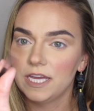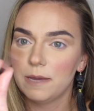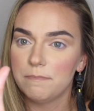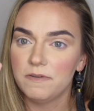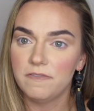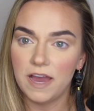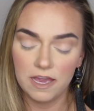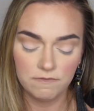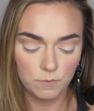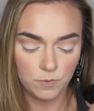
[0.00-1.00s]

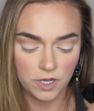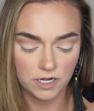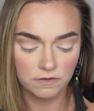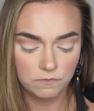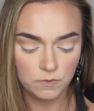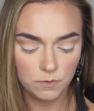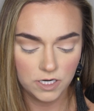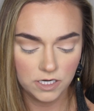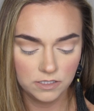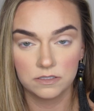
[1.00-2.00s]

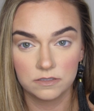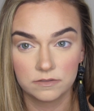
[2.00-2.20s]
M514,